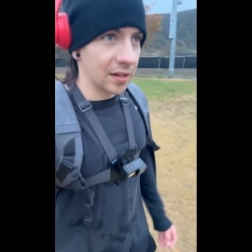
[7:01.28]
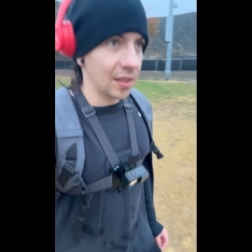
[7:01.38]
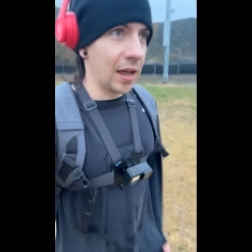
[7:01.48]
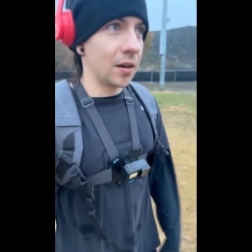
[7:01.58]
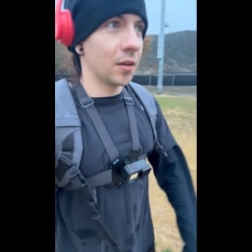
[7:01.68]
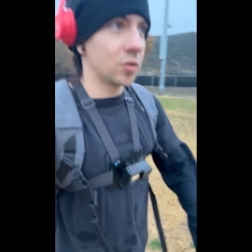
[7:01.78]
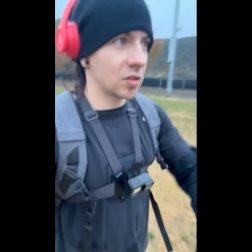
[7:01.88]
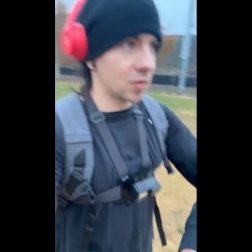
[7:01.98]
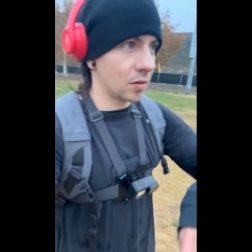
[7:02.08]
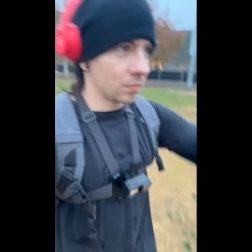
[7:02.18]
that.
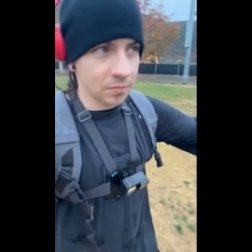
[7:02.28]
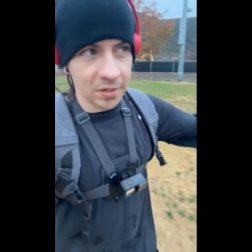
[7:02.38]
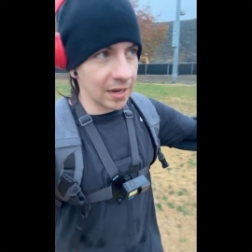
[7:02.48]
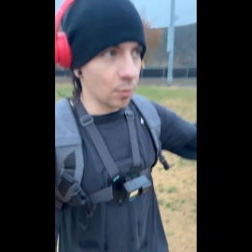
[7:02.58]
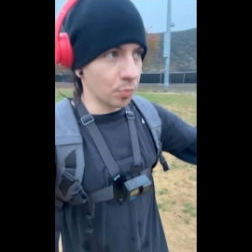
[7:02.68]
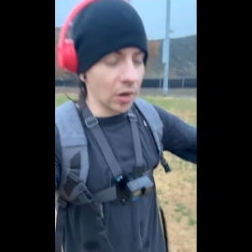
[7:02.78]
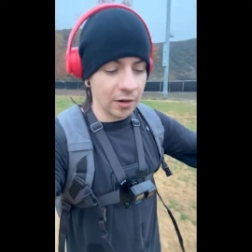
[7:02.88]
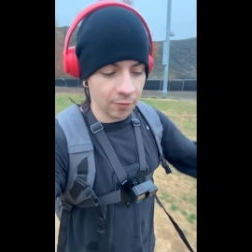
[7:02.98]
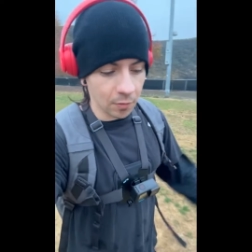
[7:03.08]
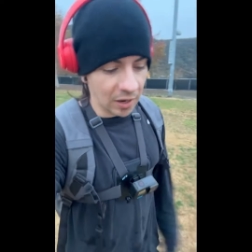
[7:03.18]
Just take a break
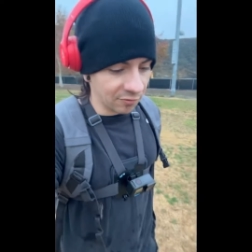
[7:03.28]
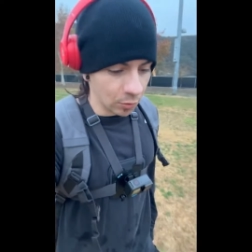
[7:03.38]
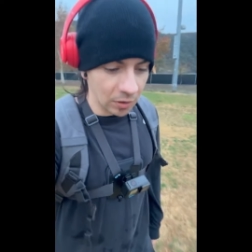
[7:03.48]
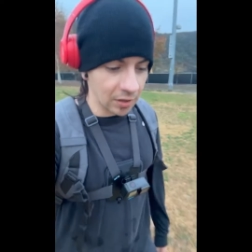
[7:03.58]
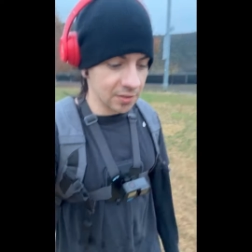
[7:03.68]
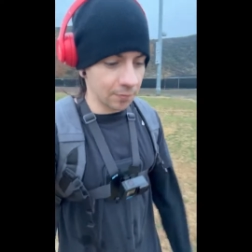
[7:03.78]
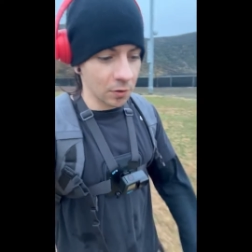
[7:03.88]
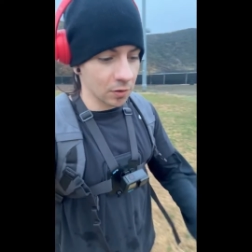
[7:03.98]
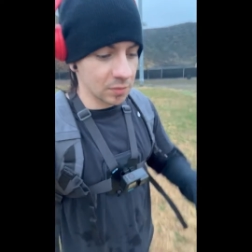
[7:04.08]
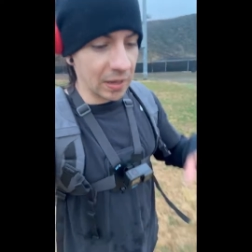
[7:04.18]
from everyone else. If
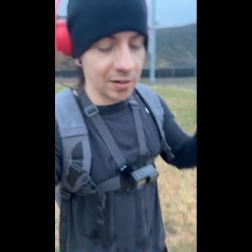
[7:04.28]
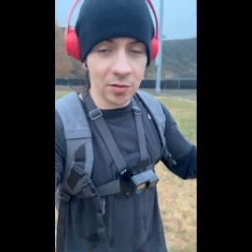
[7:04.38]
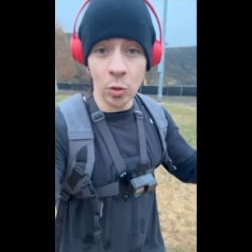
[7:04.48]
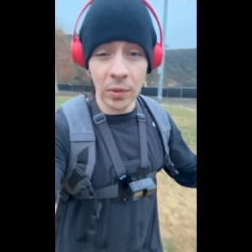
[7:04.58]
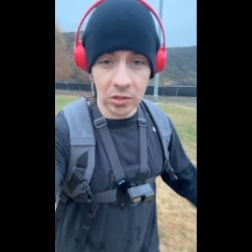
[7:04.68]
you're spending so much